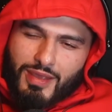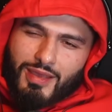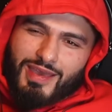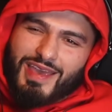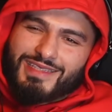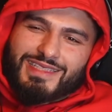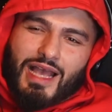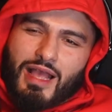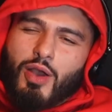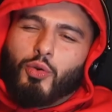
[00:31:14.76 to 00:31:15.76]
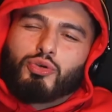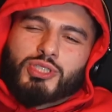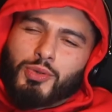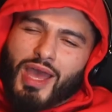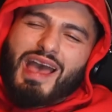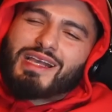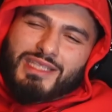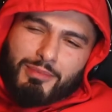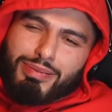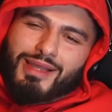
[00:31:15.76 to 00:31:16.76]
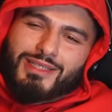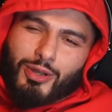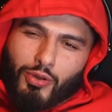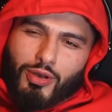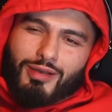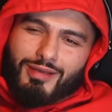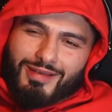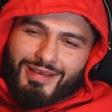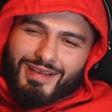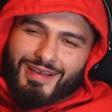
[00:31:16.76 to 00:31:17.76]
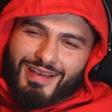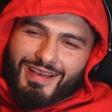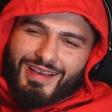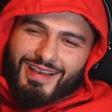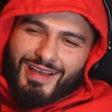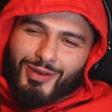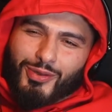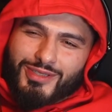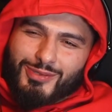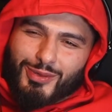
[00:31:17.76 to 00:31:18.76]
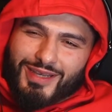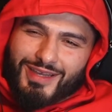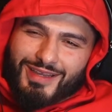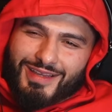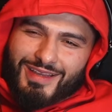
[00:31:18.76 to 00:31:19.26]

It's also the accent plays a lot into it, innit?